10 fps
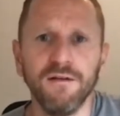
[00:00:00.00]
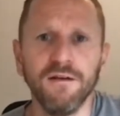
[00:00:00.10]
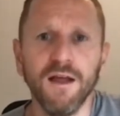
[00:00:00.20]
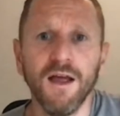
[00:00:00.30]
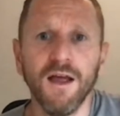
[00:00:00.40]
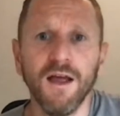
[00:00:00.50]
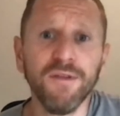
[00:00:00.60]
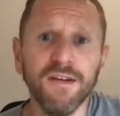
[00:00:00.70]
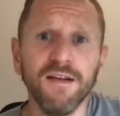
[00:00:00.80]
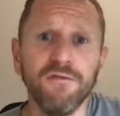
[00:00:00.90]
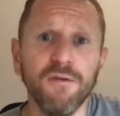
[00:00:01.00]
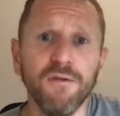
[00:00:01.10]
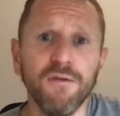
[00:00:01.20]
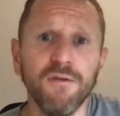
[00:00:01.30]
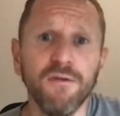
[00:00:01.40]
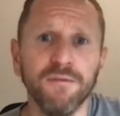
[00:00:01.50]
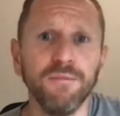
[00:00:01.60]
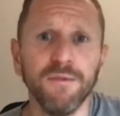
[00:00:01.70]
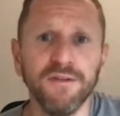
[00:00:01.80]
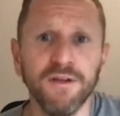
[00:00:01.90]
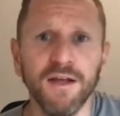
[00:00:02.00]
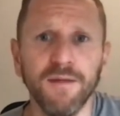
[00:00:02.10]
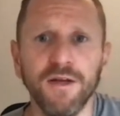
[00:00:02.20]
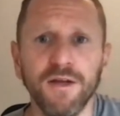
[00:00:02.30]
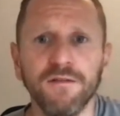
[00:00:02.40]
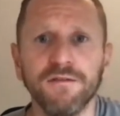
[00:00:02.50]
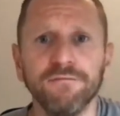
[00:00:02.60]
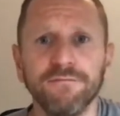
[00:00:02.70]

and particularly for banks implementing APIs?